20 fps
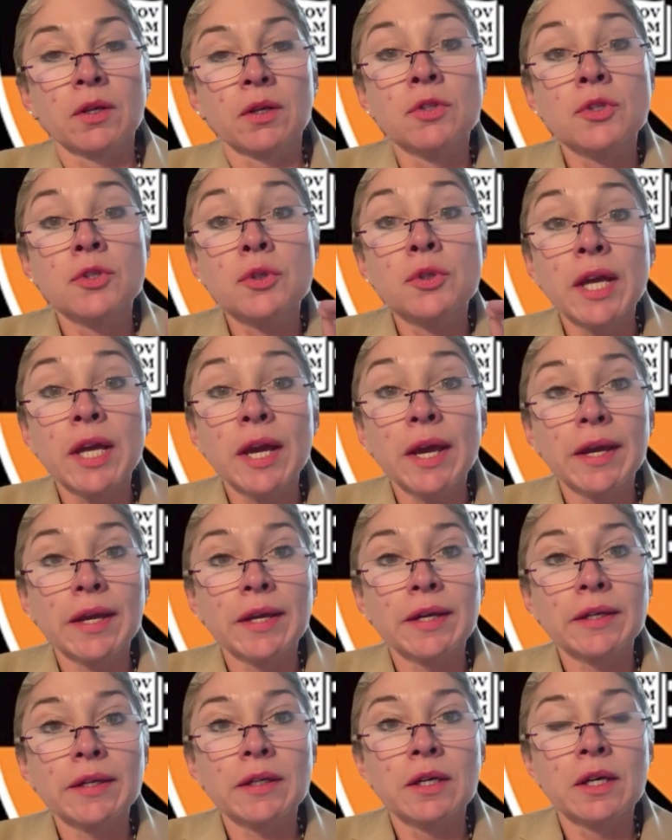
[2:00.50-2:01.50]

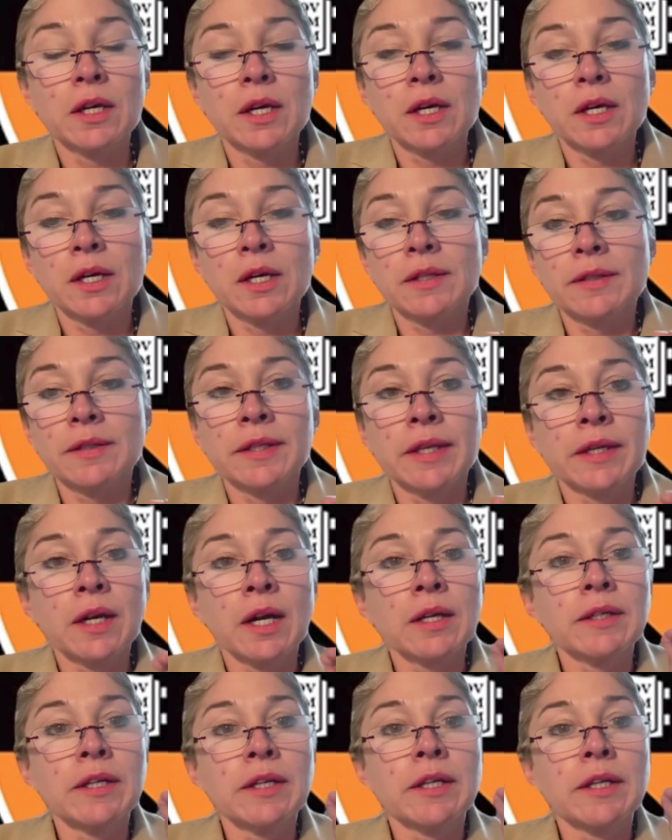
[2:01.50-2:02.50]
Today,
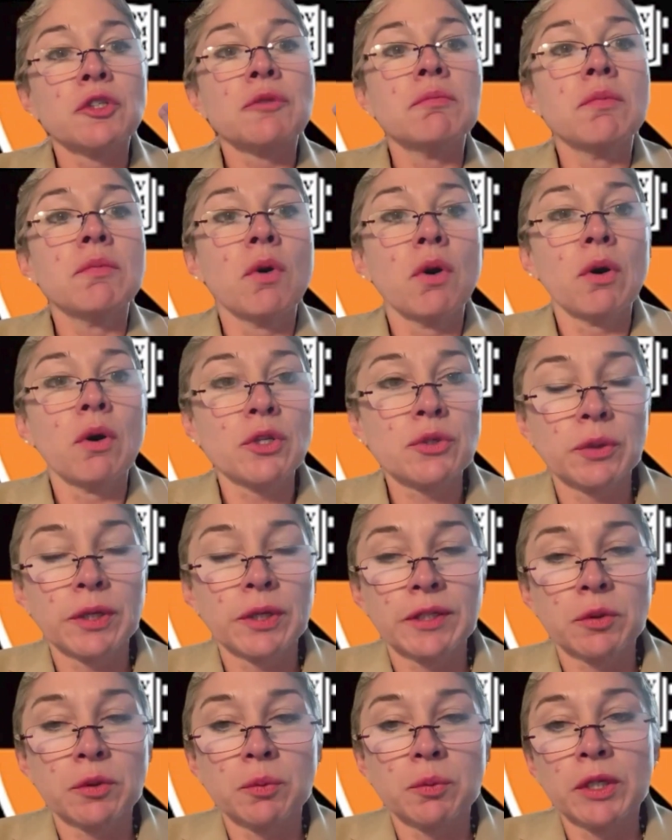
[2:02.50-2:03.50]
there is more to
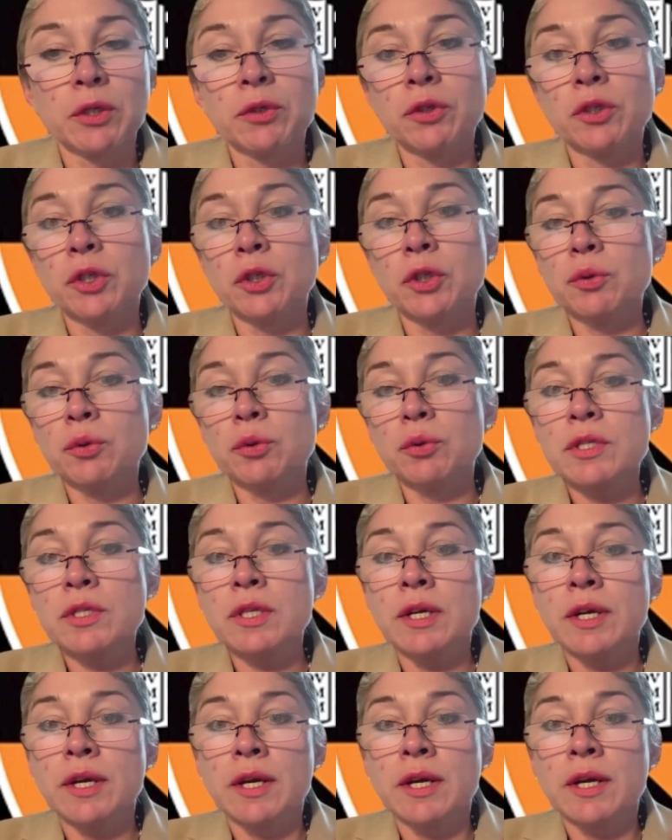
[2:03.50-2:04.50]
it. We could use
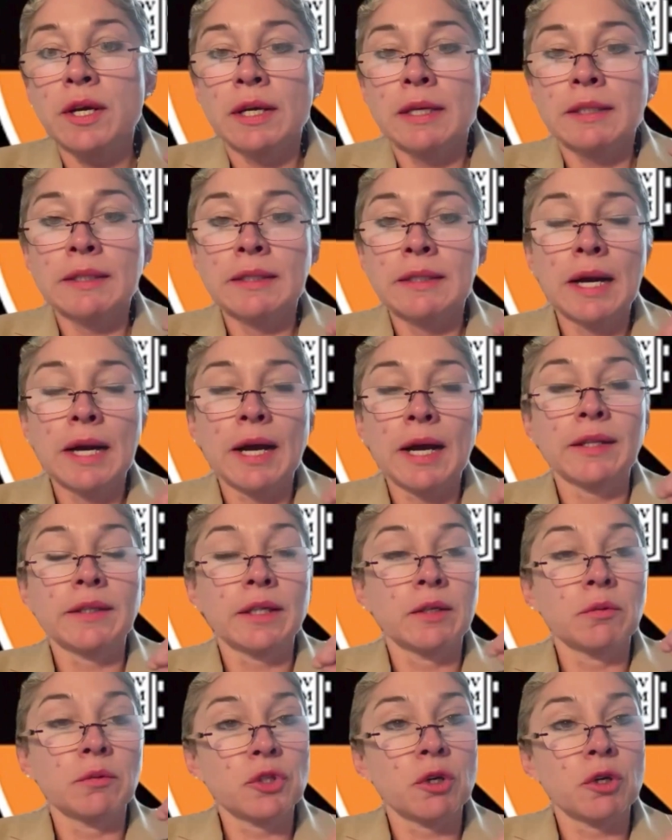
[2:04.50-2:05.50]
that,
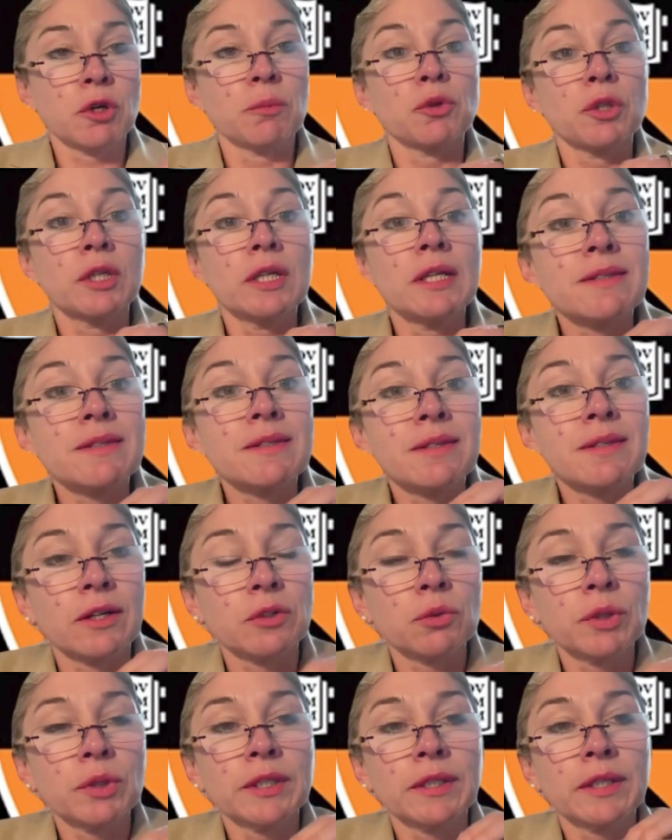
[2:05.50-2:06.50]
and some utilities are
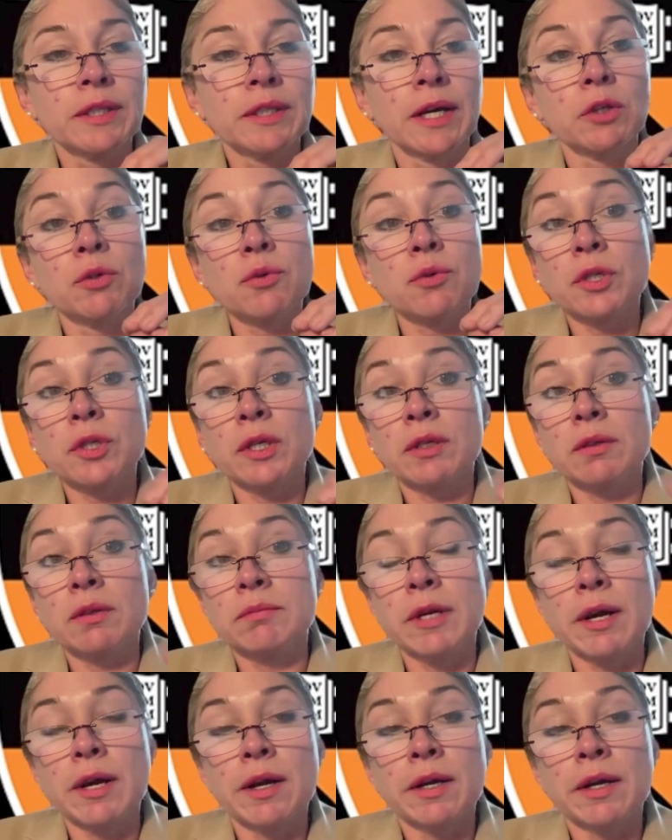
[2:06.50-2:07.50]
doing that, using
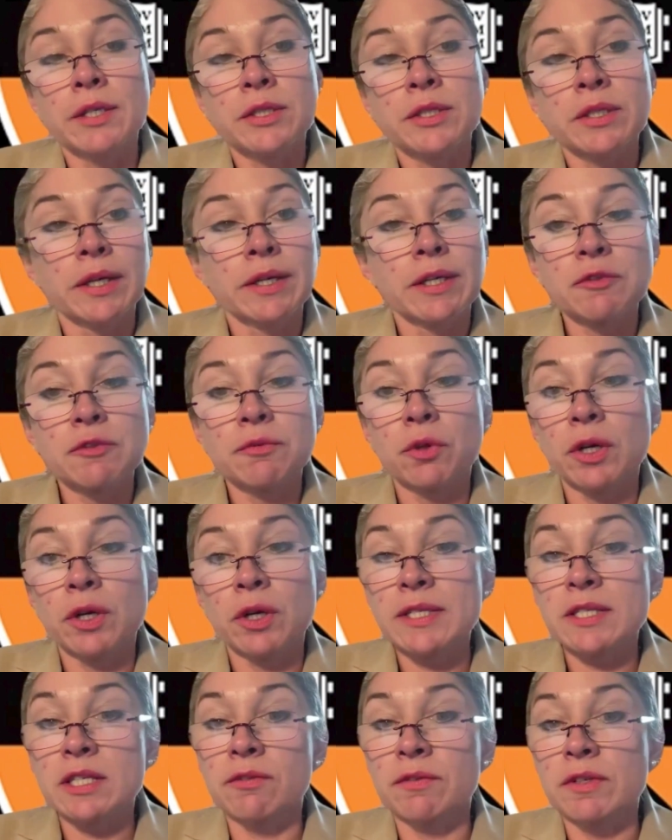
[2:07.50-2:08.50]
GIS for
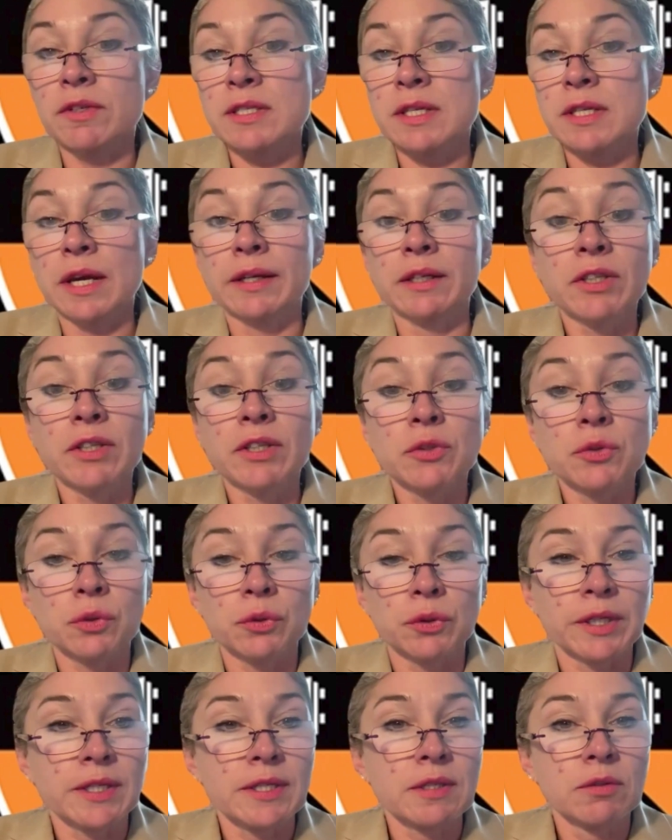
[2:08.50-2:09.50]
service line
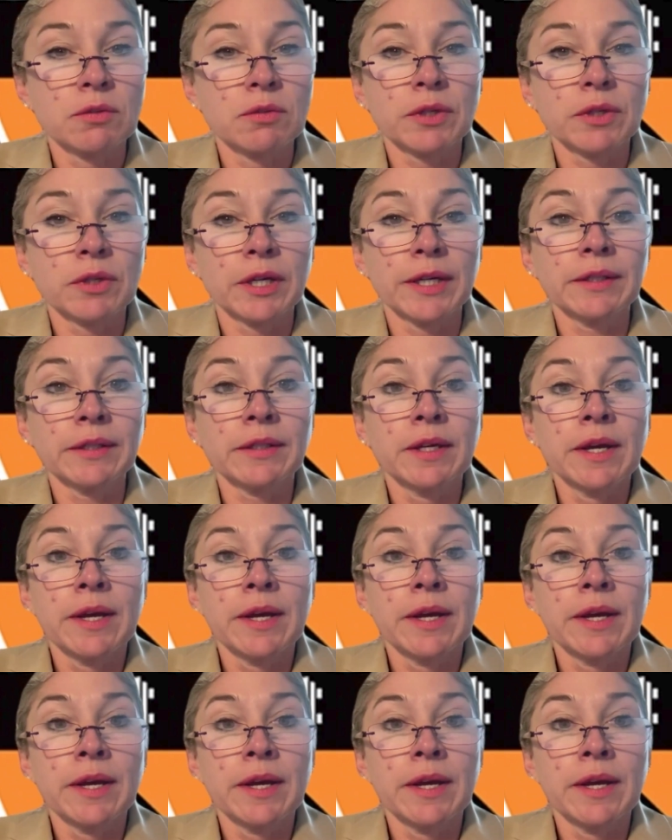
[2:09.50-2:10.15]
inventories, right?